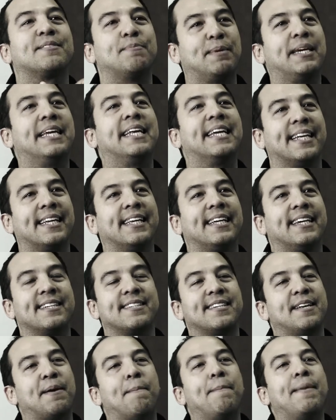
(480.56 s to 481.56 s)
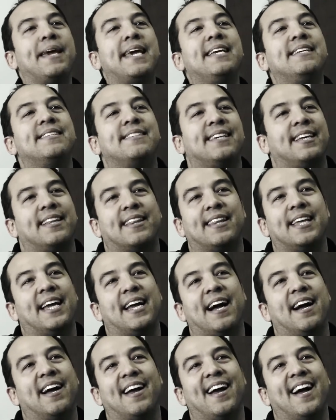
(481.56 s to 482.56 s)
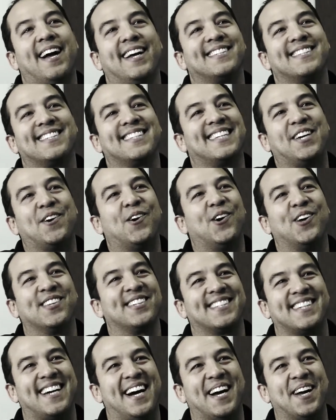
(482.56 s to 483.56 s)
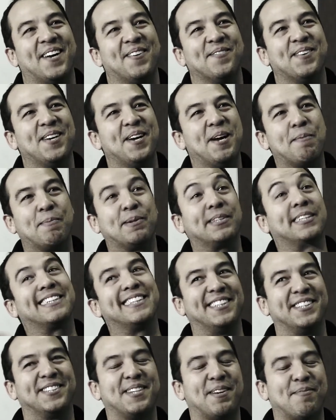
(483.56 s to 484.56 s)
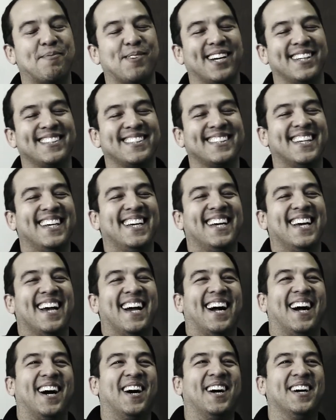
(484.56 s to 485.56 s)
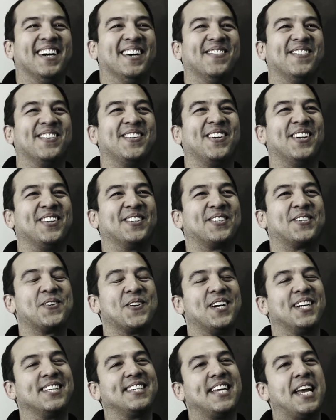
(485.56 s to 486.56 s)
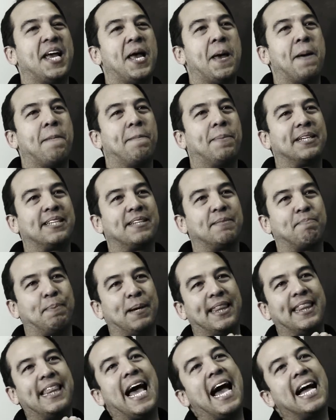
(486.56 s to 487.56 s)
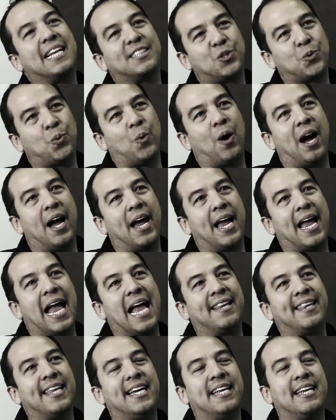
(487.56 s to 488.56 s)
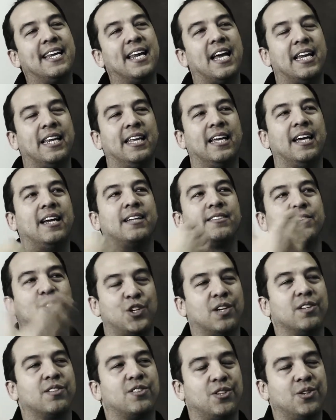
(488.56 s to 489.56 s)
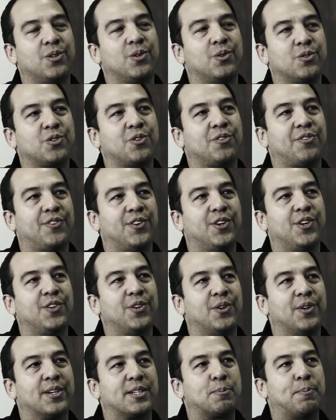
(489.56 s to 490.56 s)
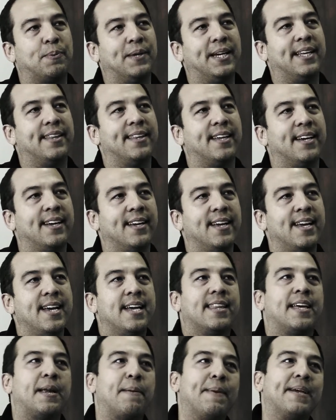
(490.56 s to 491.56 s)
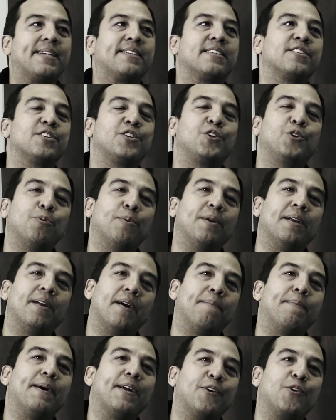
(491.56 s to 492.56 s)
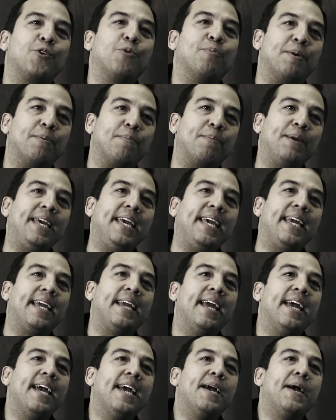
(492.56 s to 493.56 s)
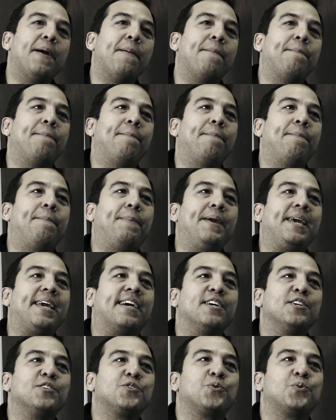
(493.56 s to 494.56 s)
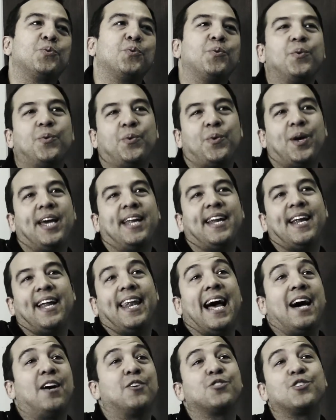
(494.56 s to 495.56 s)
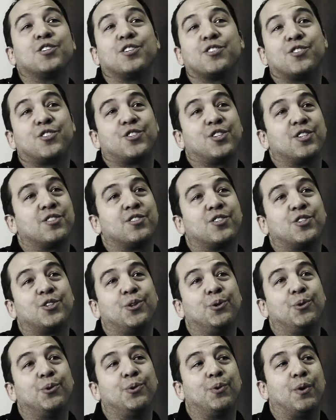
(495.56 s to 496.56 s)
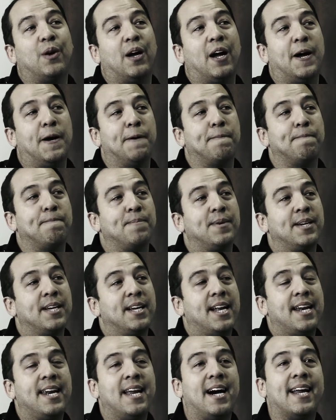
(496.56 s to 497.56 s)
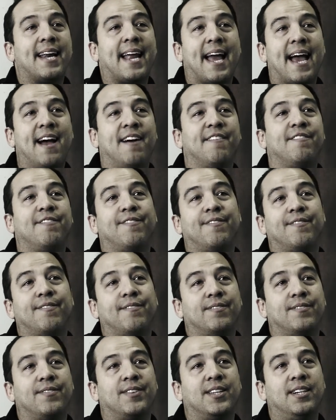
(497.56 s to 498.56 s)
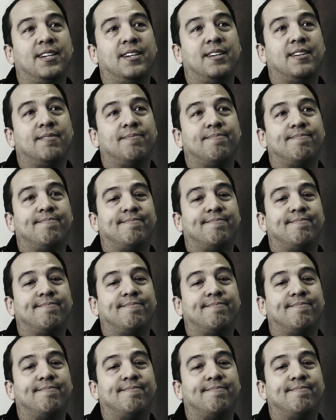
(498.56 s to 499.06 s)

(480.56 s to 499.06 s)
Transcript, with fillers: immediately. It's an amazing thing I, I see all the time, particularly in the subways uh, with all the tourists but but that's why. And then to to to further explain the that it makes us a human a better human being because it allows us just to um, not have the